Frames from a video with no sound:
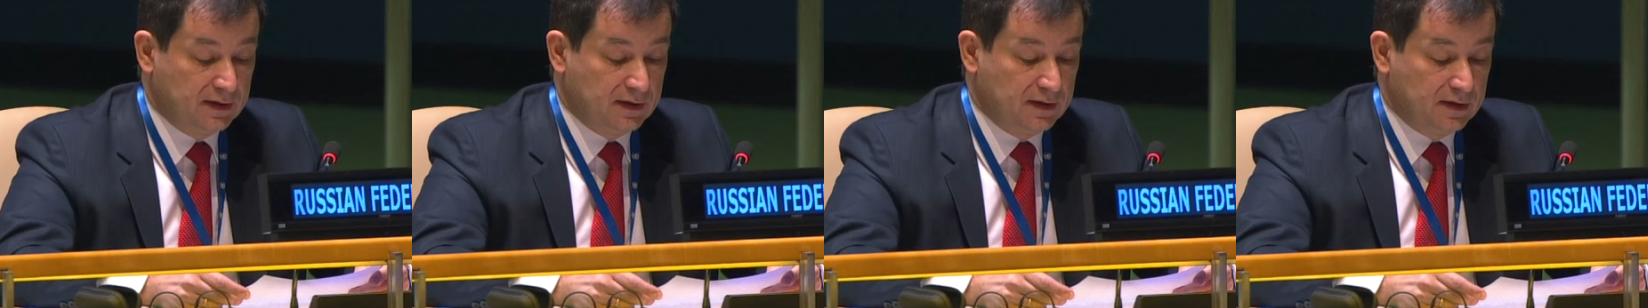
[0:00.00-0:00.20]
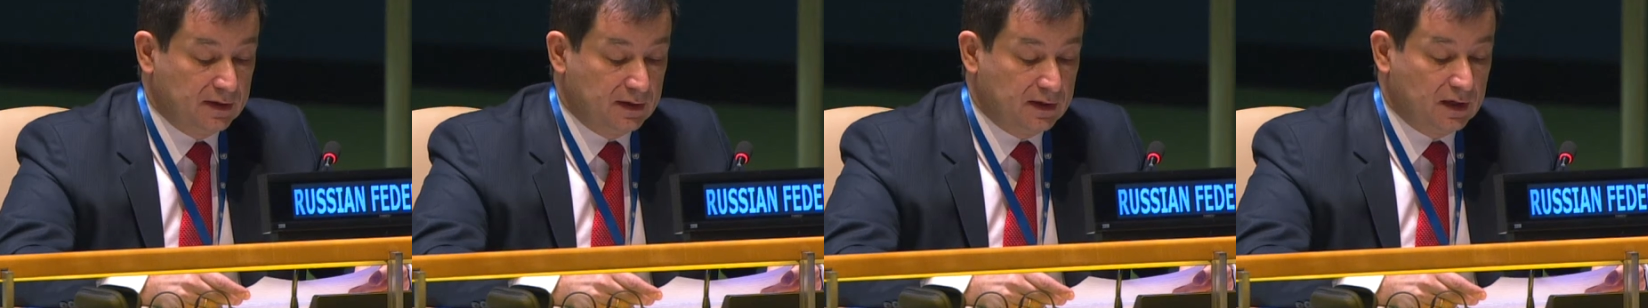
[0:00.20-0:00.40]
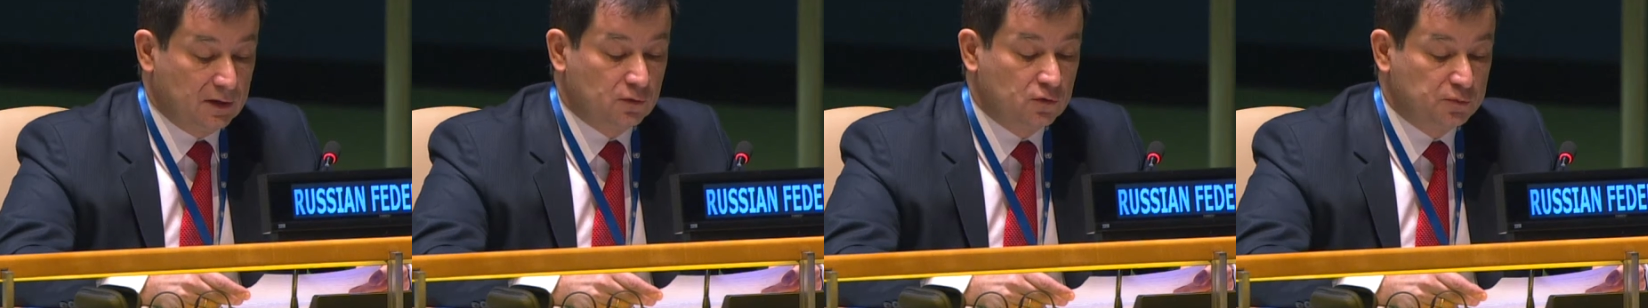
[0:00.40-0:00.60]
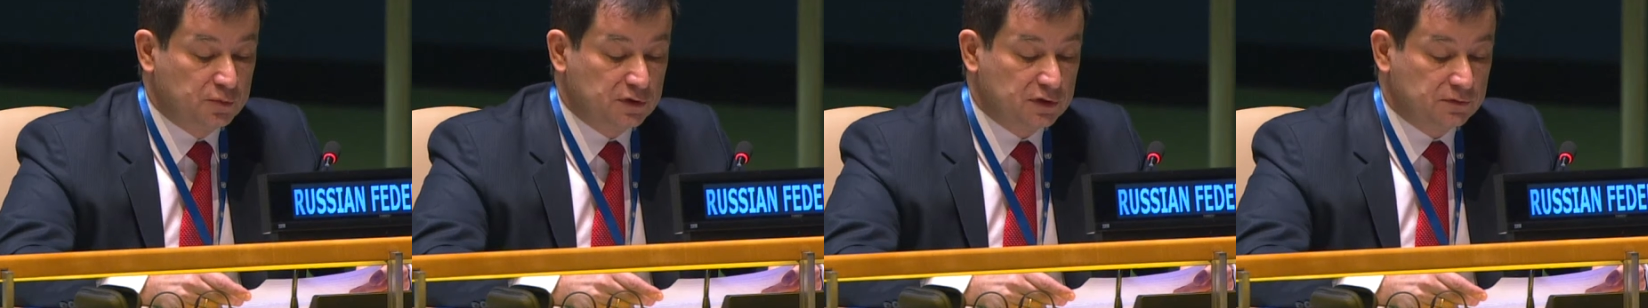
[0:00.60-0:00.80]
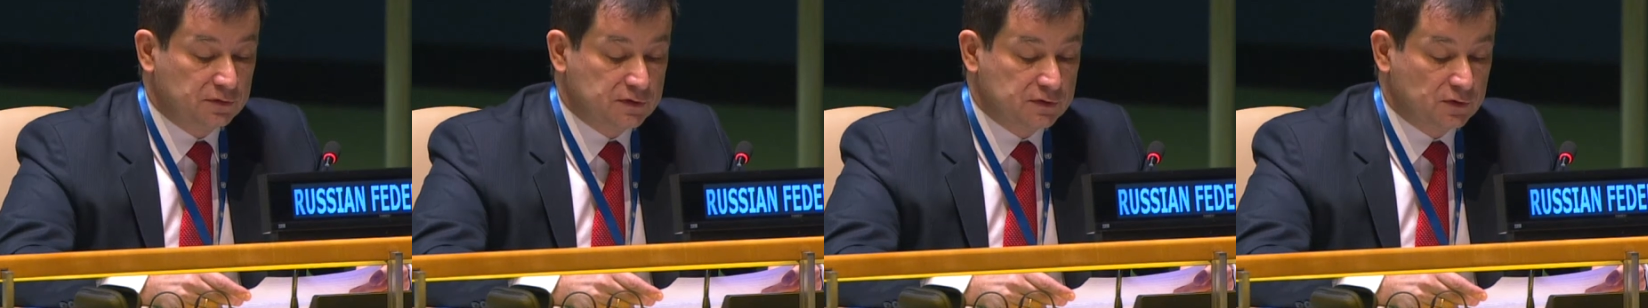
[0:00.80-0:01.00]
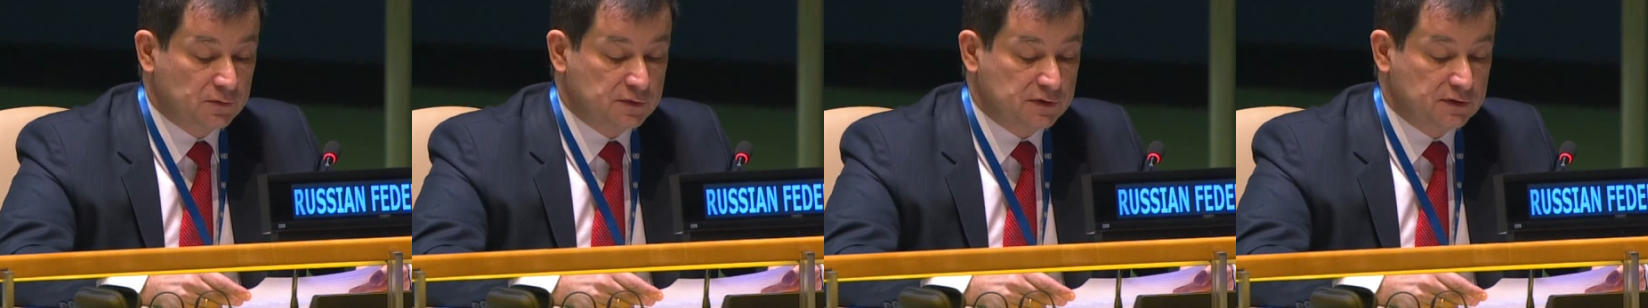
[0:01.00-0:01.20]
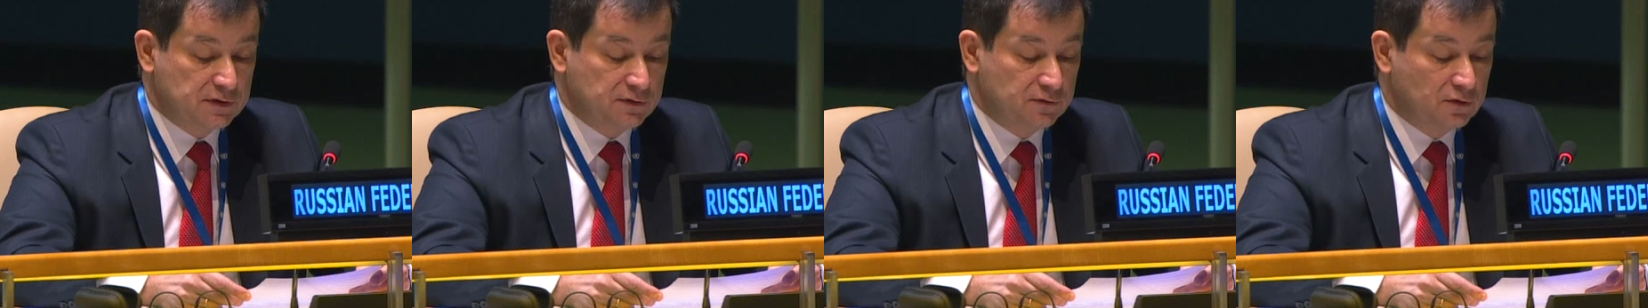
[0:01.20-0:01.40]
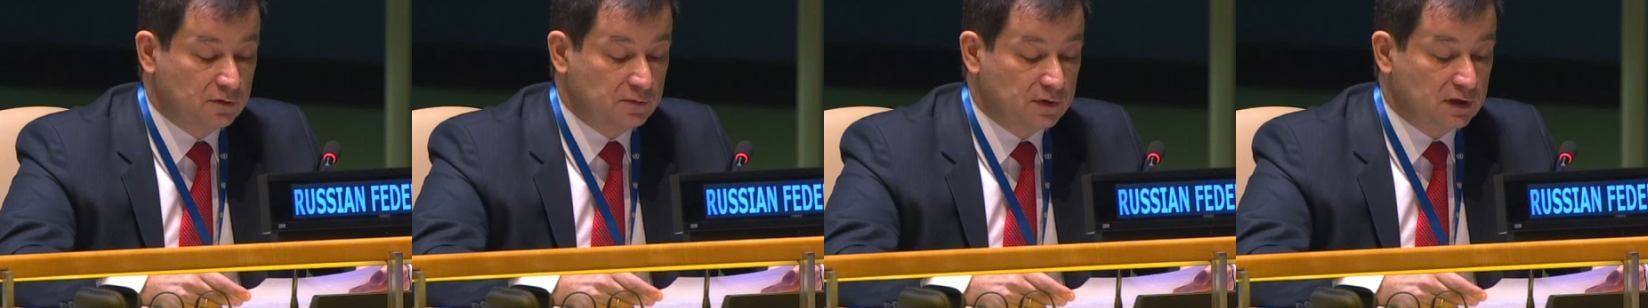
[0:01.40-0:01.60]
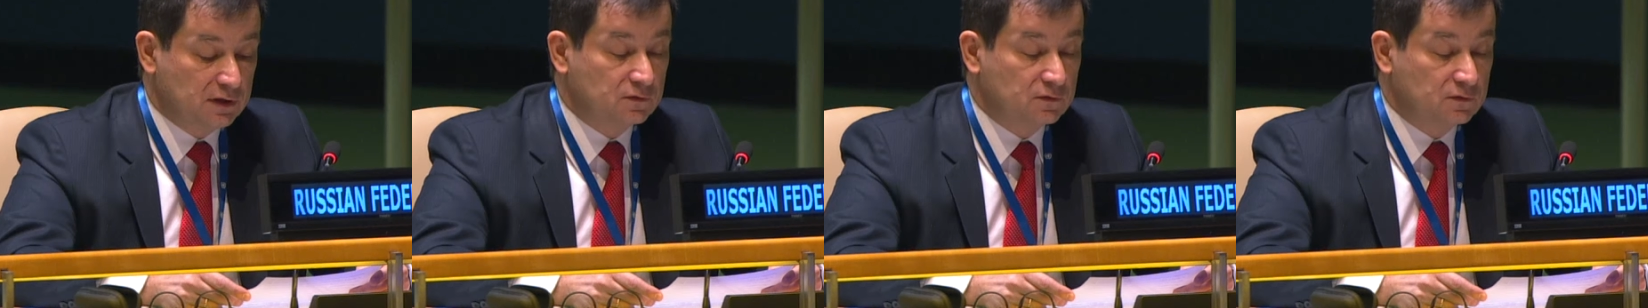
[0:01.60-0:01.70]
want to recognize that if anyone